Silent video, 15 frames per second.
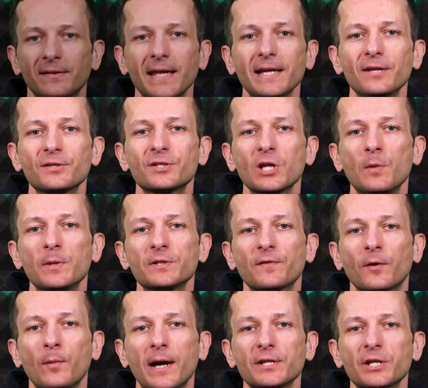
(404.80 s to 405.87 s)
Thank you so much
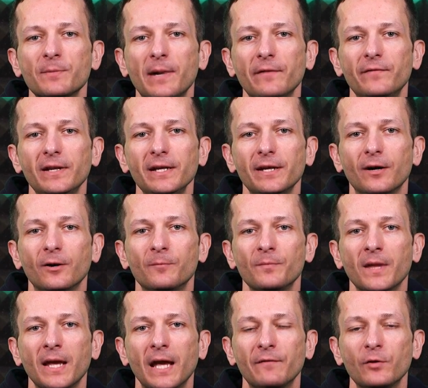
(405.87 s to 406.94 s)
for watching my video.
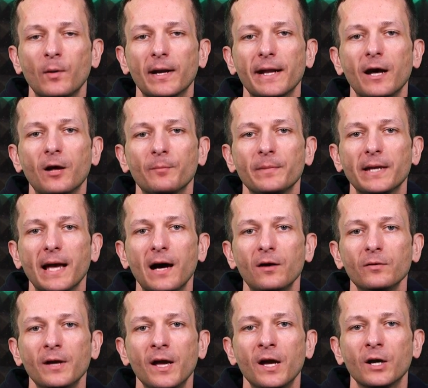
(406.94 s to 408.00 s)
If you want to help me
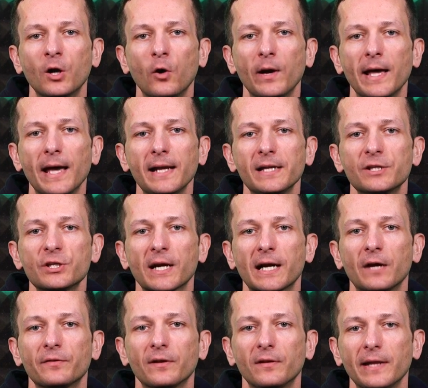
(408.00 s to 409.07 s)
out, go ahead and
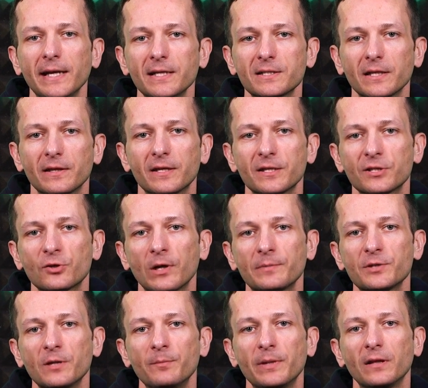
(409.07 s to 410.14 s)
check out the links in the
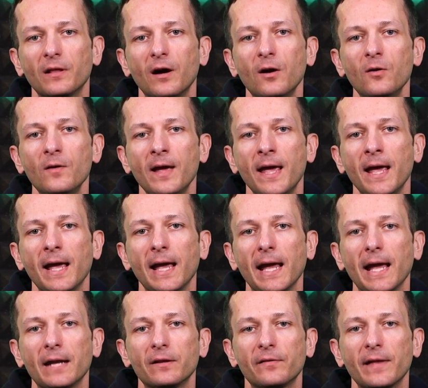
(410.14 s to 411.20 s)
description below,
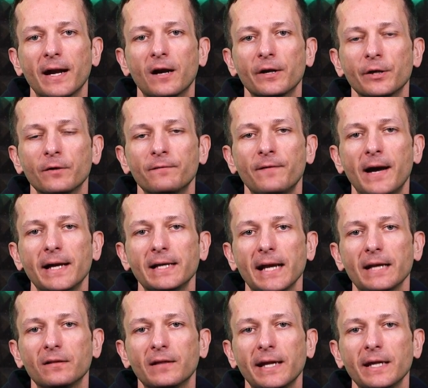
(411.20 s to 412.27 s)
and there you'll find
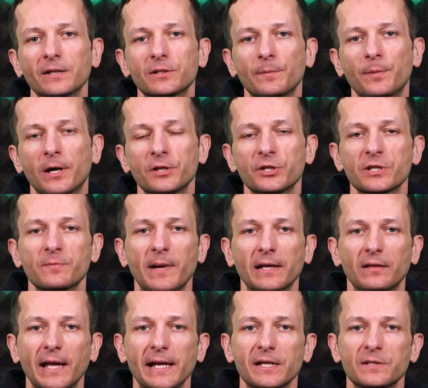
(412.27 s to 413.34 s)
a link to purchase my
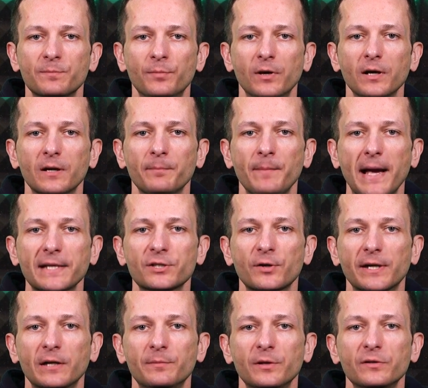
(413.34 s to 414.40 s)
latest book,
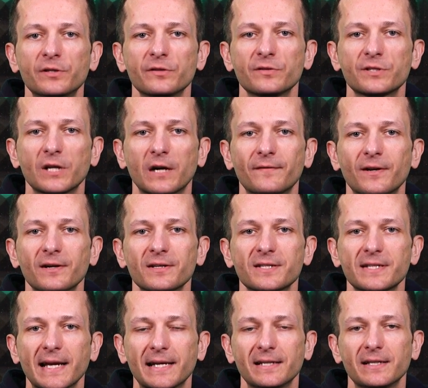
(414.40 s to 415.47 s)
Mastering Ubuntu Server,
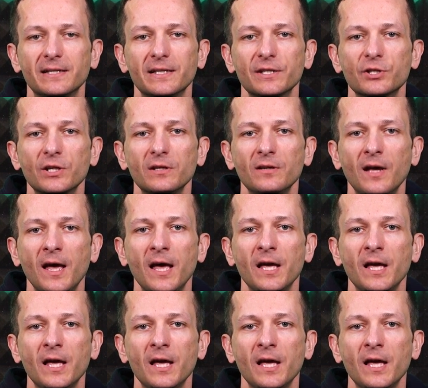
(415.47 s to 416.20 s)
2nd Edition.